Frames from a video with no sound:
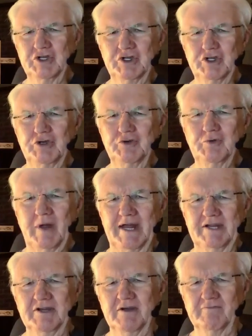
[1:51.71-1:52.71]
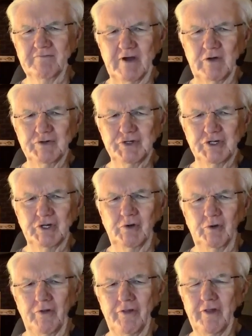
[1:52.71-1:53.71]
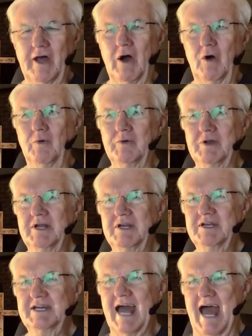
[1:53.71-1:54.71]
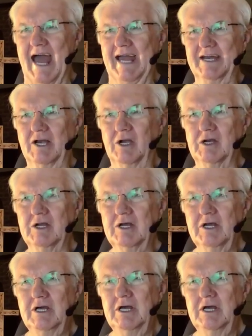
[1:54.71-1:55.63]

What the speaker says: you a devotional thought titled